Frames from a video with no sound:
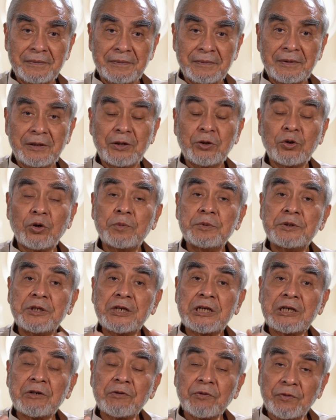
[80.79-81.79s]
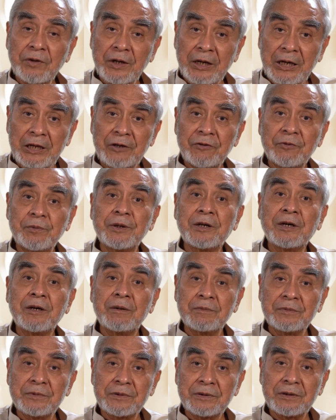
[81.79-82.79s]
Their objective of life
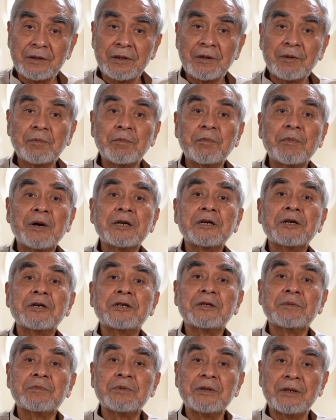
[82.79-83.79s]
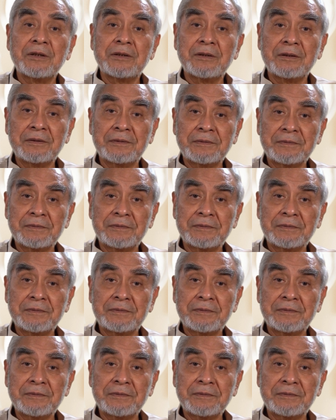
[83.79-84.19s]
becomes marketability.